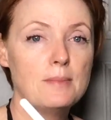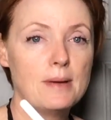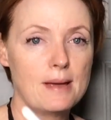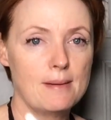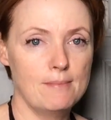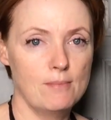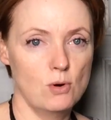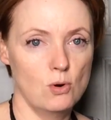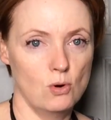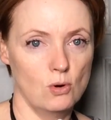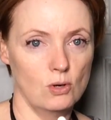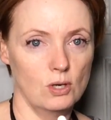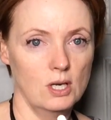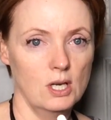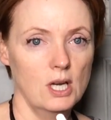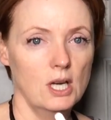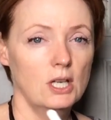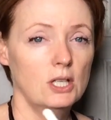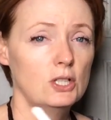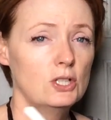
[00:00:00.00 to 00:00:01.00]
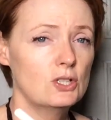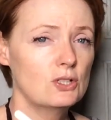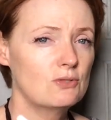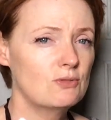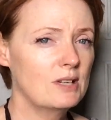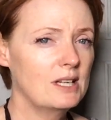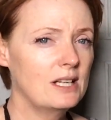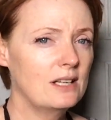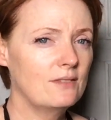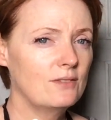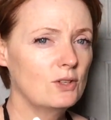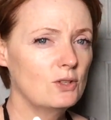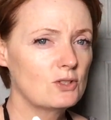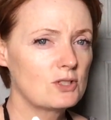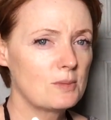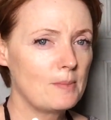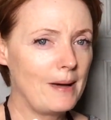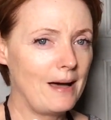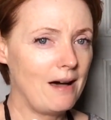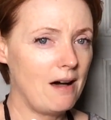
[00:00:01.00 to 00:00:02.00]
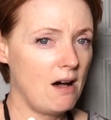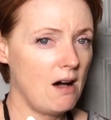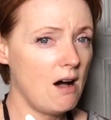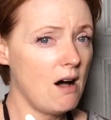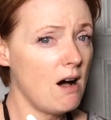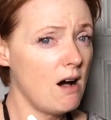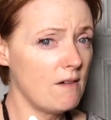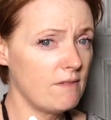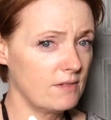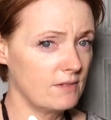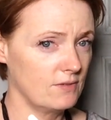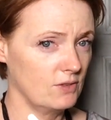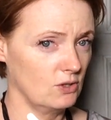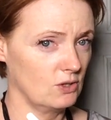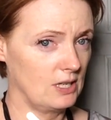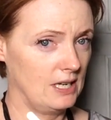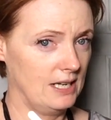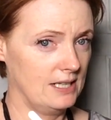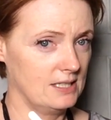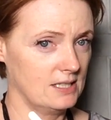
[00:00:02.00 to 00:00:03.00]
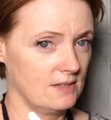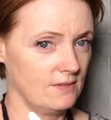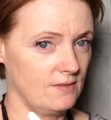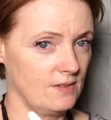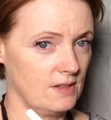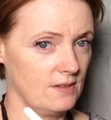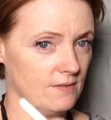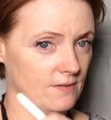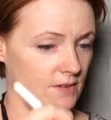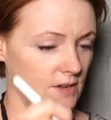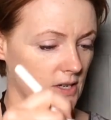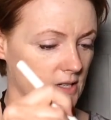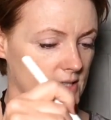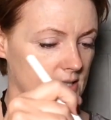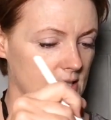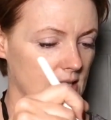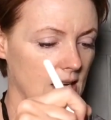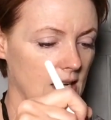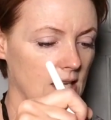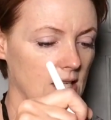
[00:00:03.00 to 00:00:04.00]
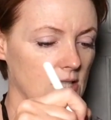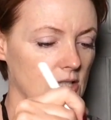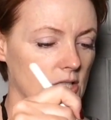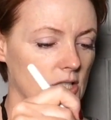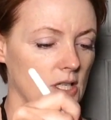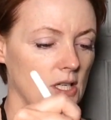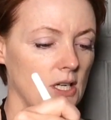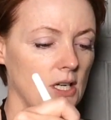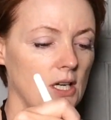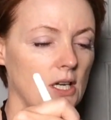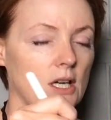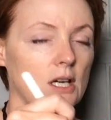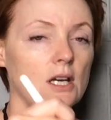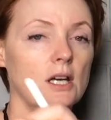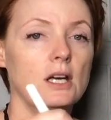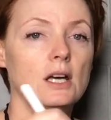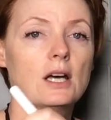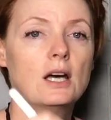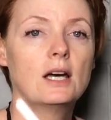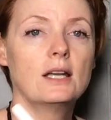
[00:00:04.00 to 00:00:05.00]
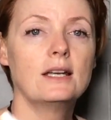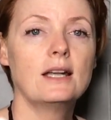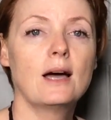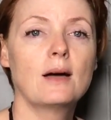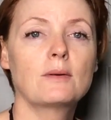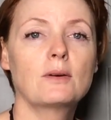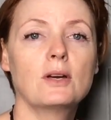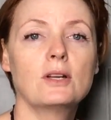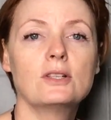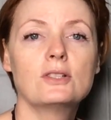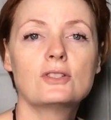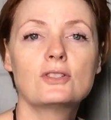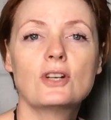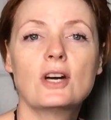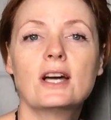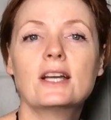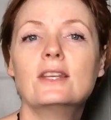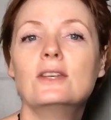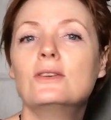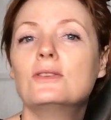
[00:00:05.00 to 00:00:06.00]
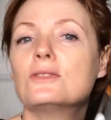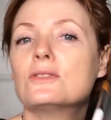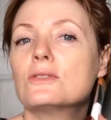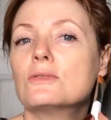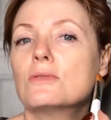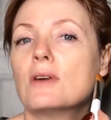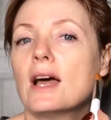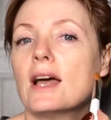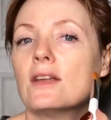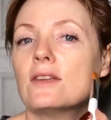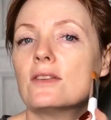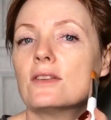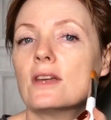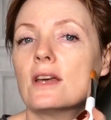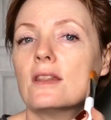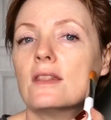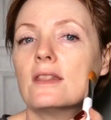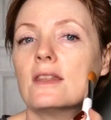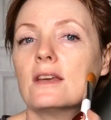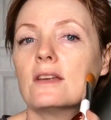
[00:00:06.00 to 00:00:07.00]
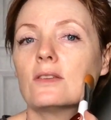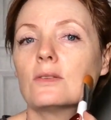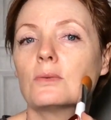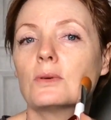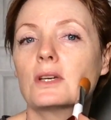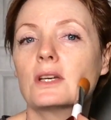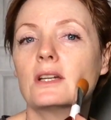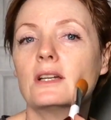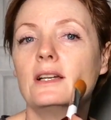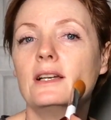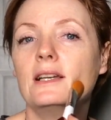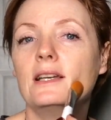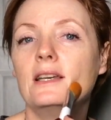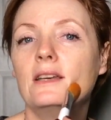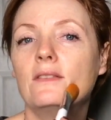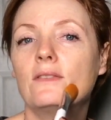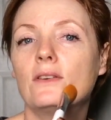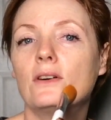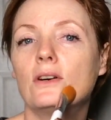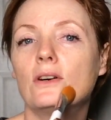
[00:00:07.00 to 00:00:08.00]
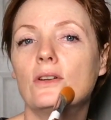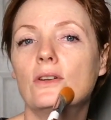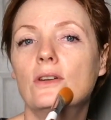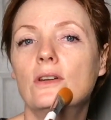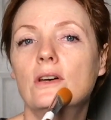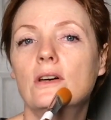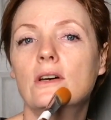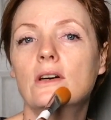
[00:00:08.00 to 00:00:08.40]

bit more. You should really have used about half of your cleanser for the first stage. And now I'm going to try and use the rest. And this we're going to leave on,